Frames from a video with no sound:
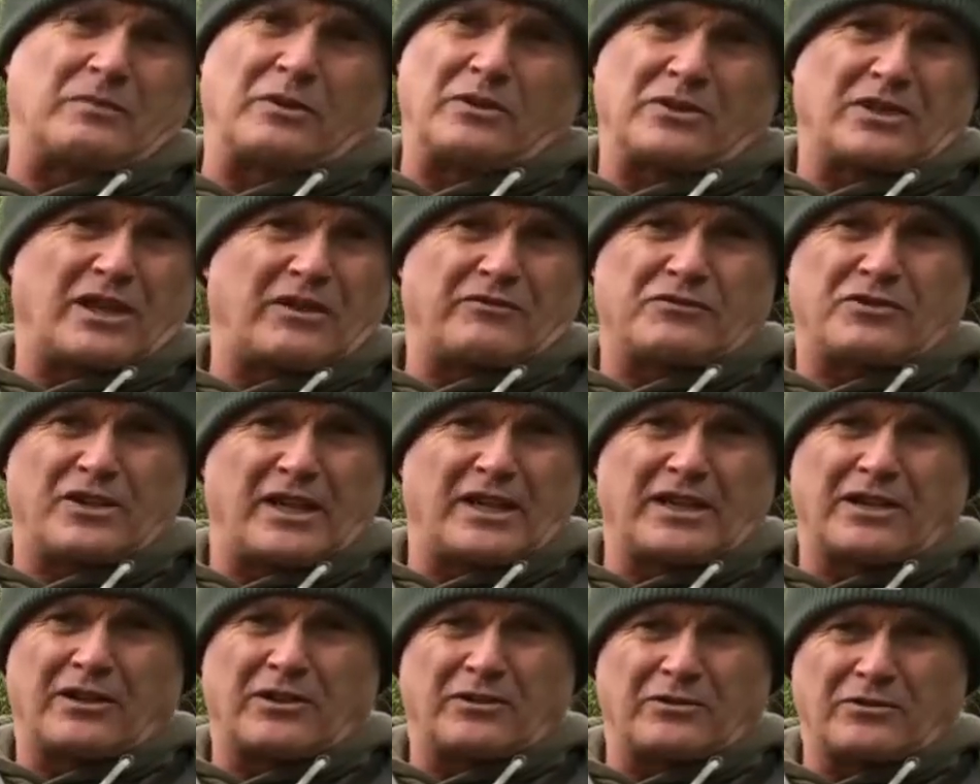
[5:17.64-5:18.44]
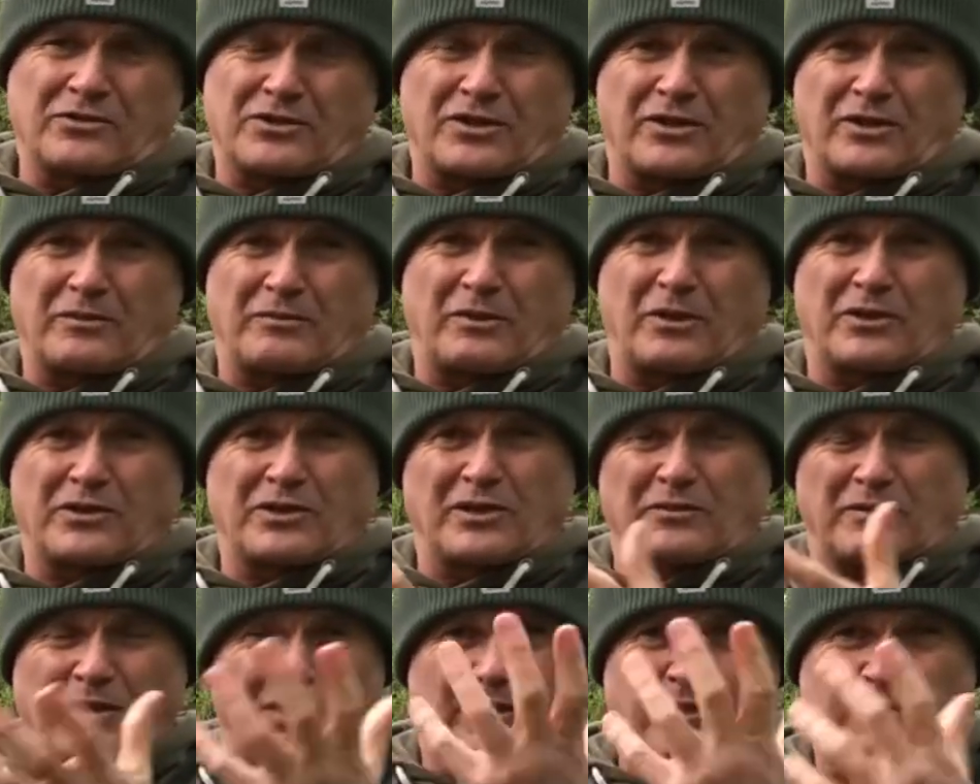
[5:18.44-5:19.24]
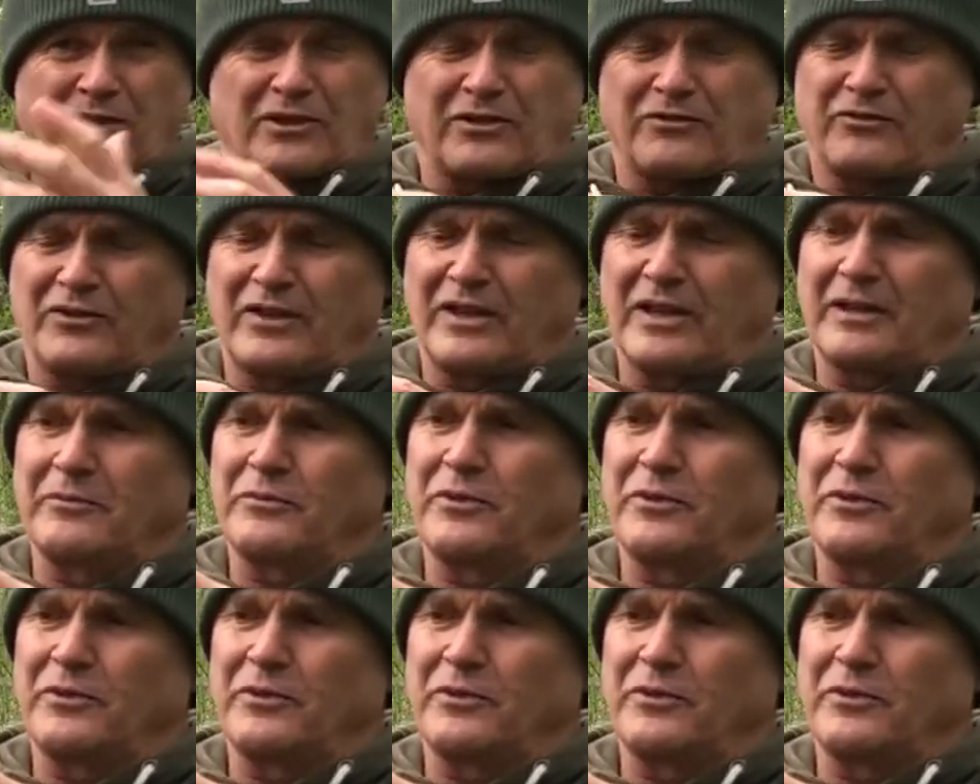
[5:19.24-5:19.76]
boxes have drain holes at the bottom. They're not going to fill up